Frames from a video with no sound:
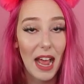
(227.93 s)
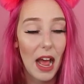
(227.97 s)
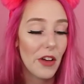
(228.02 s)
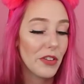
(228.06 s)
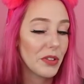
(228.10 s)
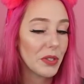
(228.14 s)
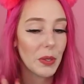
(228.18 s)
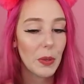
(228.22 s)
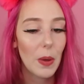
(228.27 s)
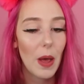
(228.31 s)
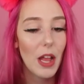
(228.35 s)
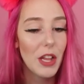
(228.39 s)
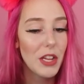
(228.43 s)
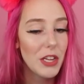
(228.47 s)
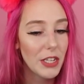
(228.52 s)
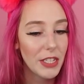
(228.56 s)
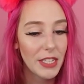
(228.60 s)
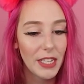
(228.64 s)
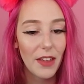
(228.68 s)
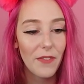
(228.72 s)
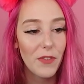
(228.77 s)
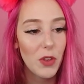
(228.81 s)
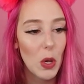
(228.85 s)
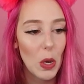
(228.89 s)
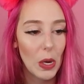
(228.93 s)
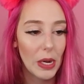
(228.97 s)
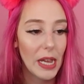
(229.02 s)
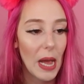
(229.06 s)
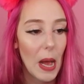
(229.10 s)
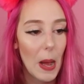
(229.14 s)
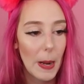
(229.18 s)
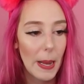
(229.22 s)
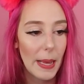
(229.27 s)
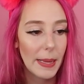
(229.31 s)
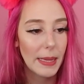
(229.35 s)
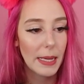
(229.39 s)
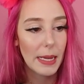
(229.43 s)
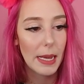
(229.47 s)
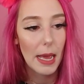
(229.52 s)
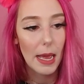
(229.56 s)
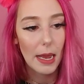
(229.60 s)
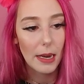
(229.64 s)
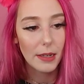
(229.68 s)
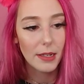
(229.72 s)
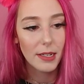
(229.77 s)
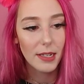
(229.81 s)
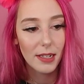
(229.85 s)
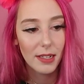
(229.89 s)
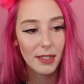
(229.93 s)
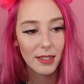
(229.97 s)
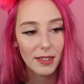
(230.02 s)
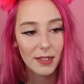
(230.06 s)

count, so I'll just give you a count at the end.